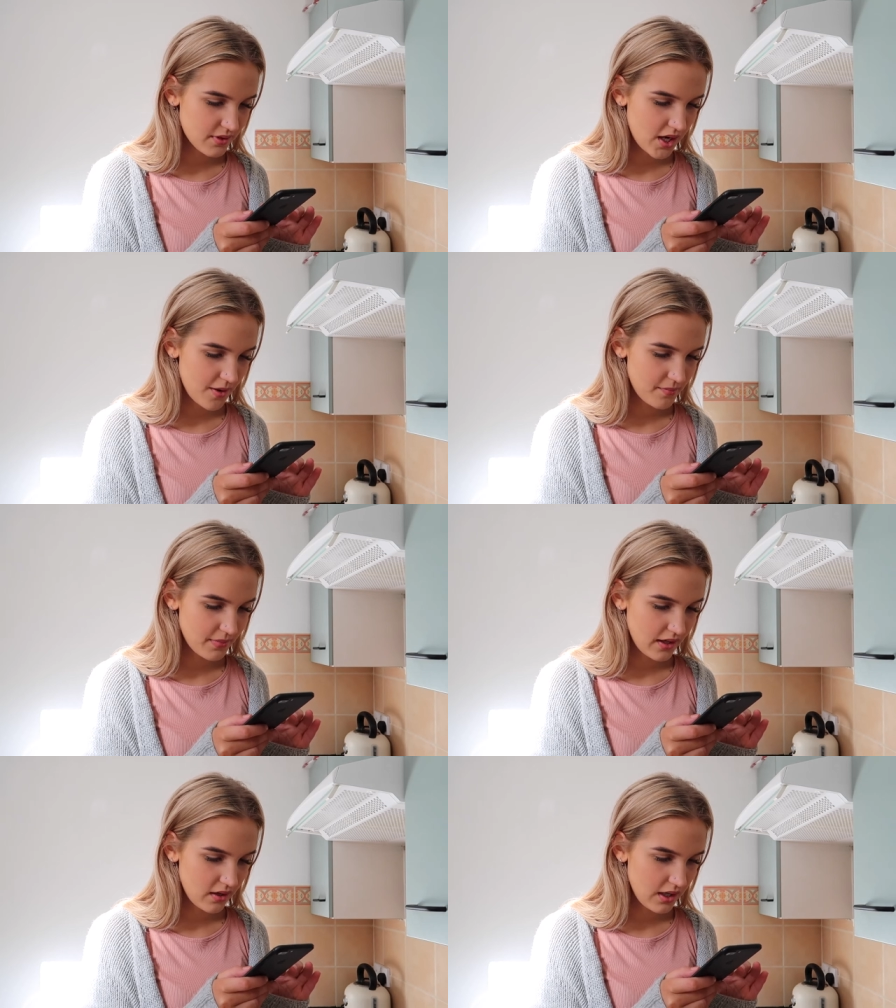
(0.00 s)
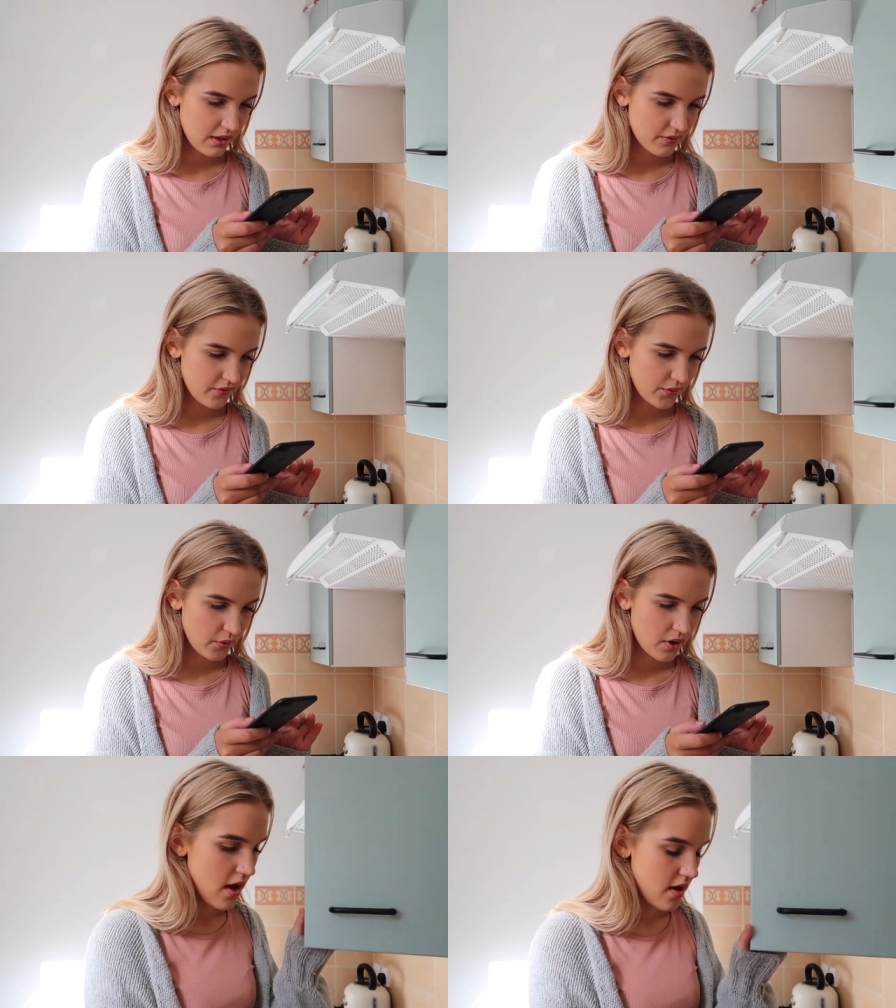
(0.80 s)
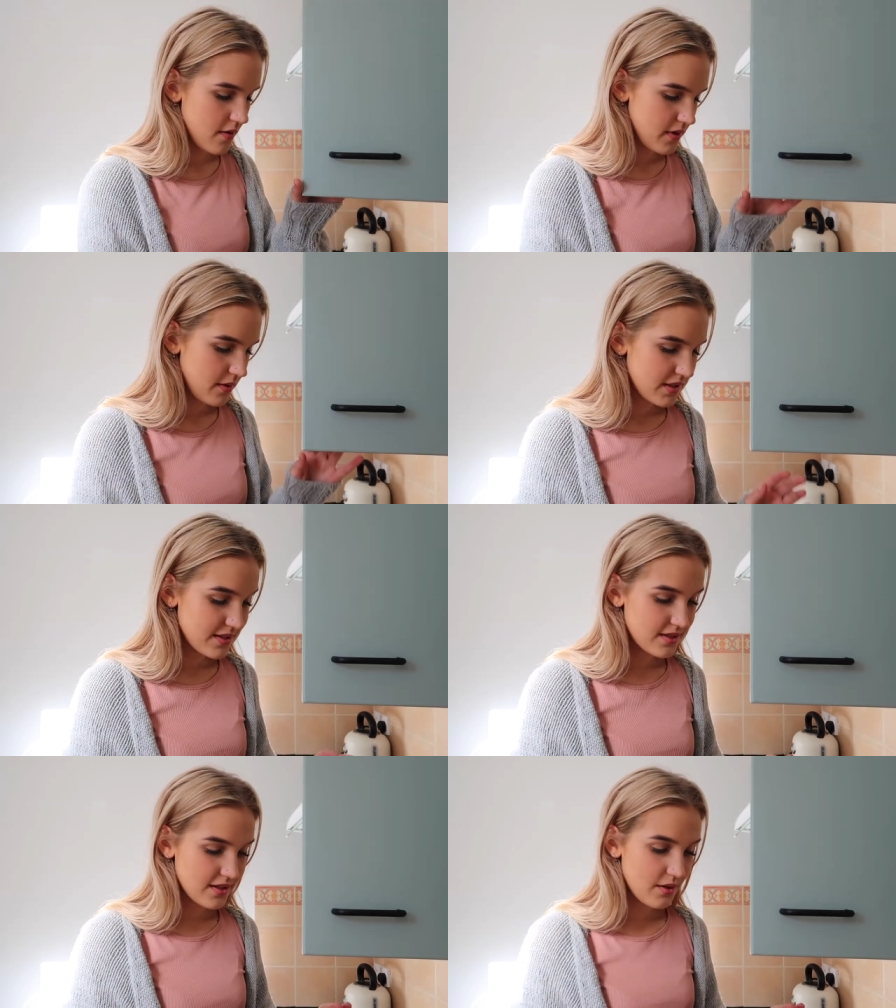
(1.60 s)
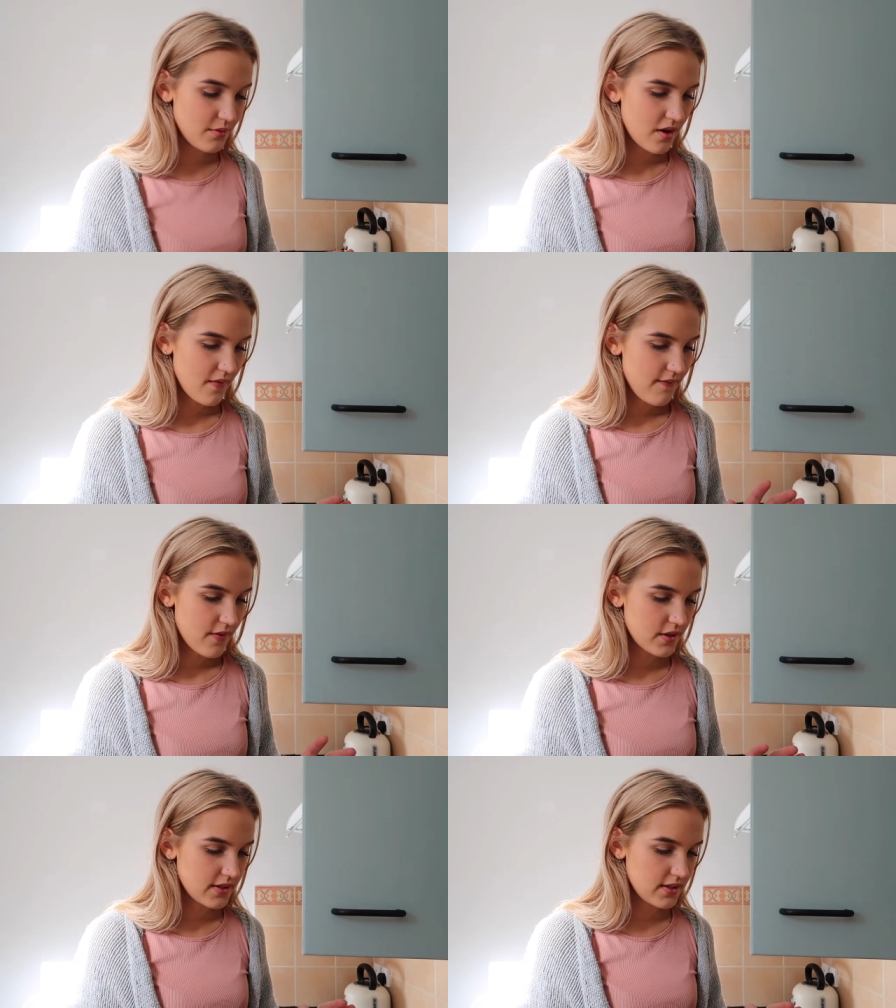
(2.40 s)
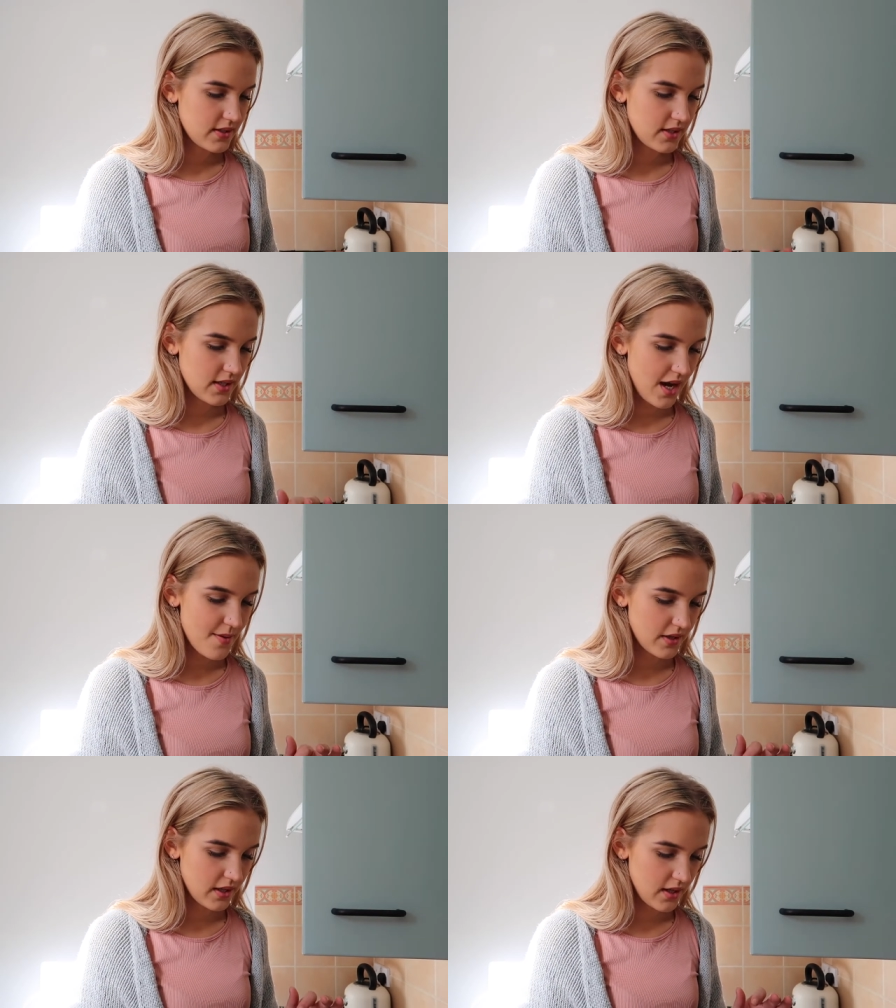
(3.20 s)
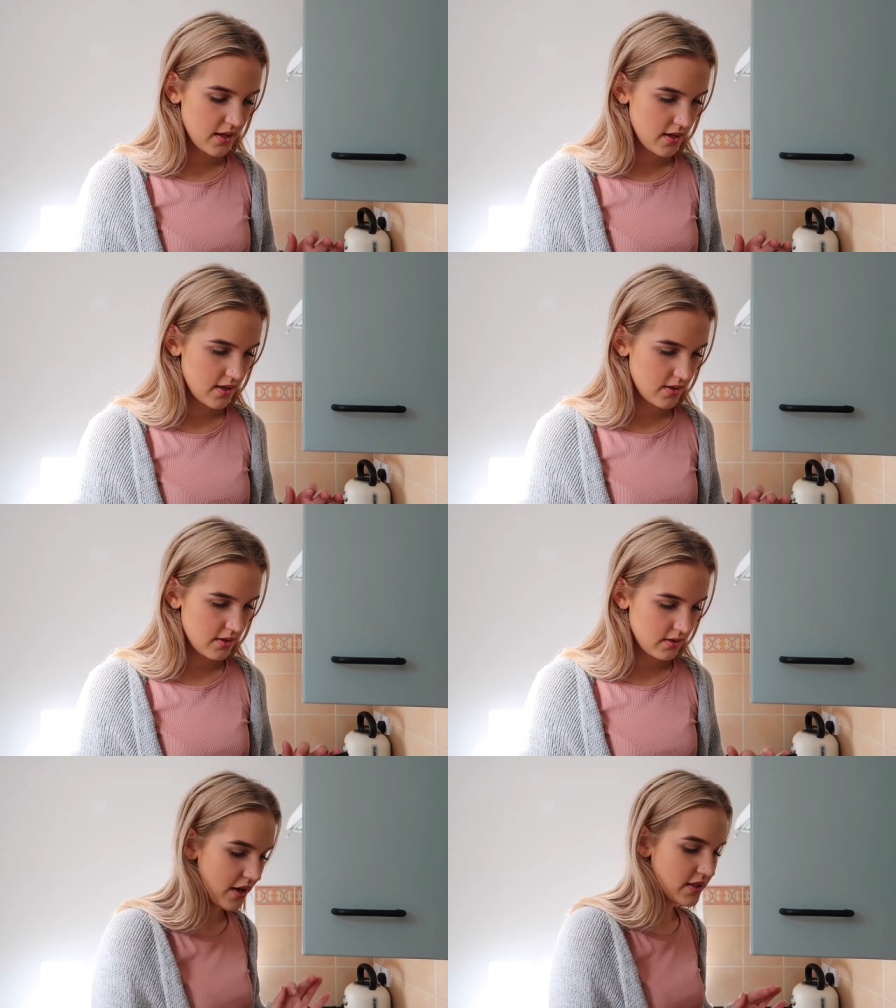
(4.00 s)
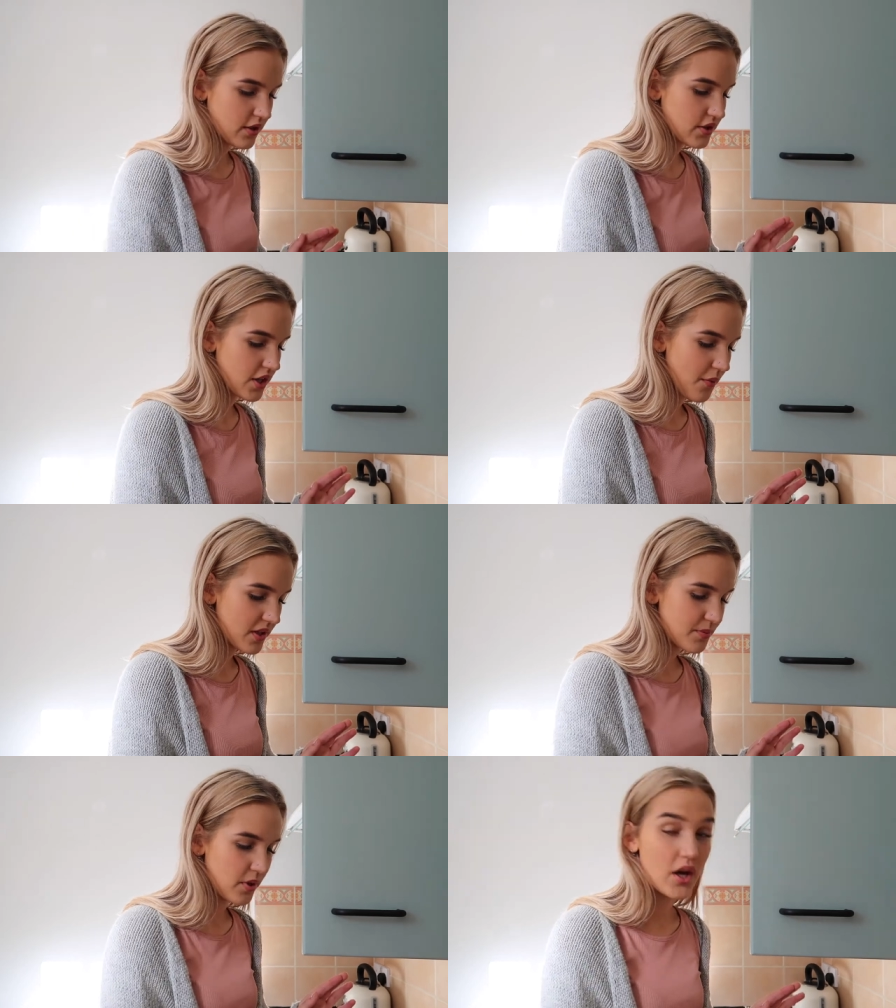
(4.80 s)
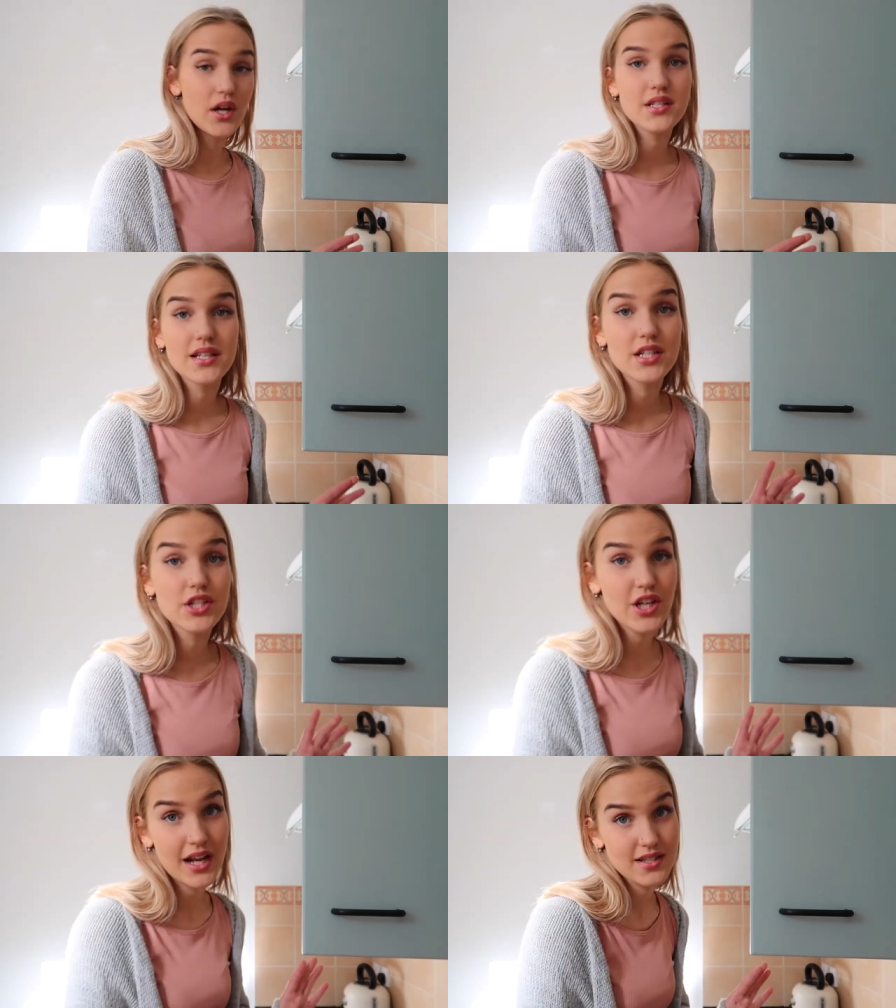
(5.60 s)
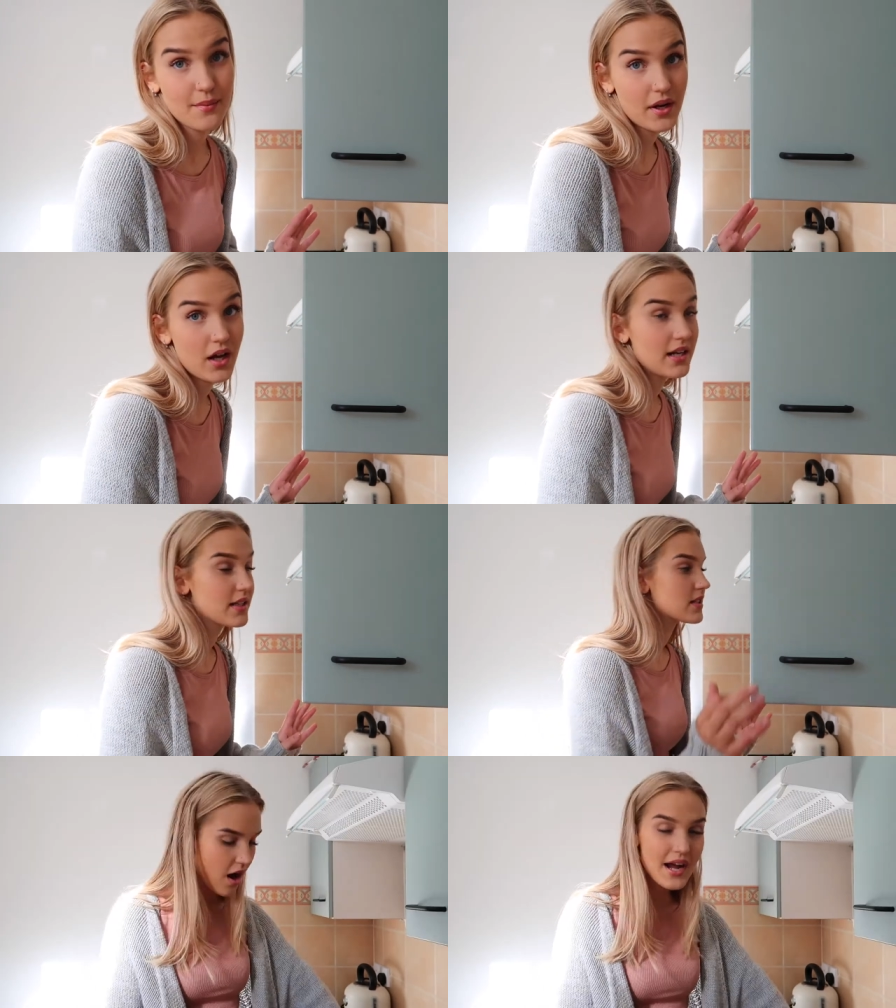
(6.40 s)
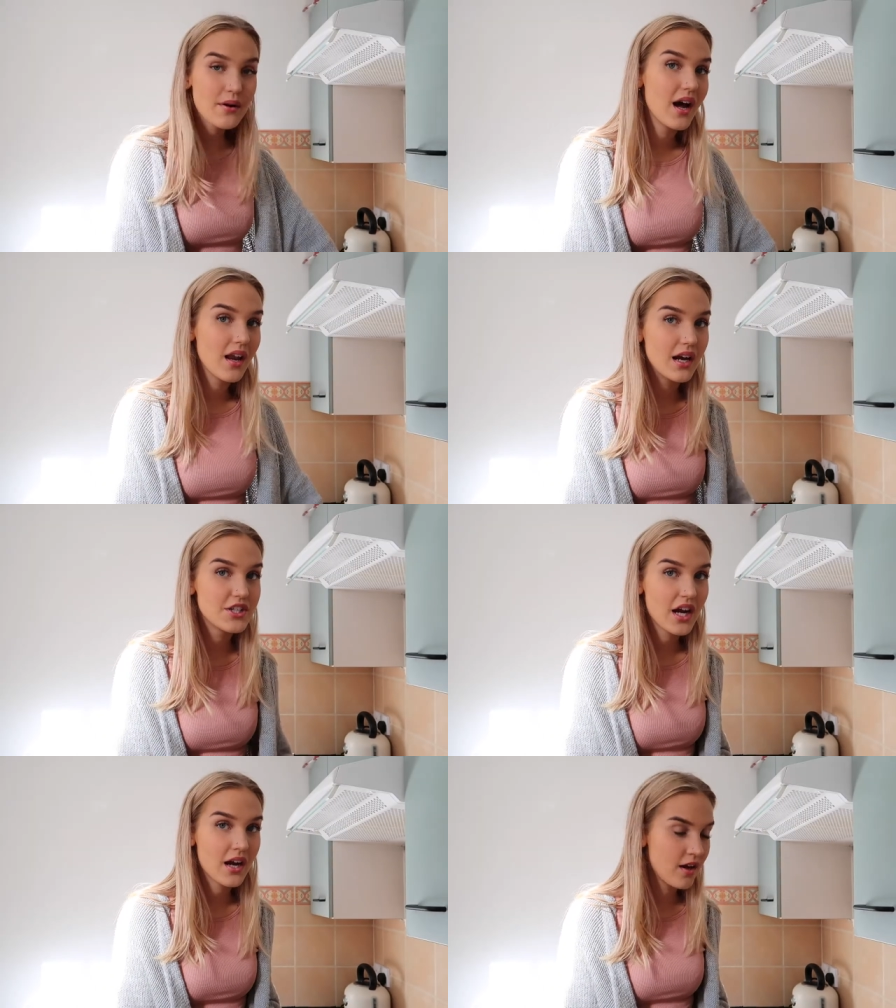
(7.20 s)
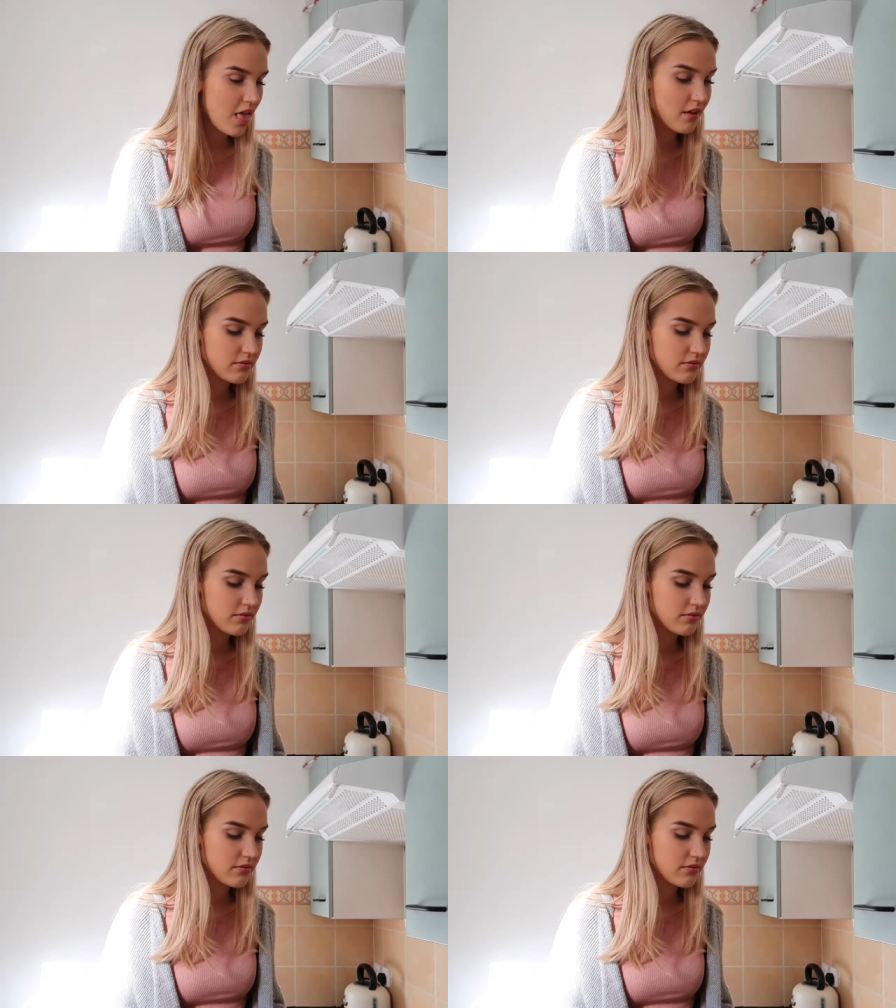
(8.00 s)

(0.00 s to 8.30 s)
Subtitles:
a cup and beat lightly with a fork. Let me see what our first topic is. Right, so someone's put chat up line. I quite like chat up.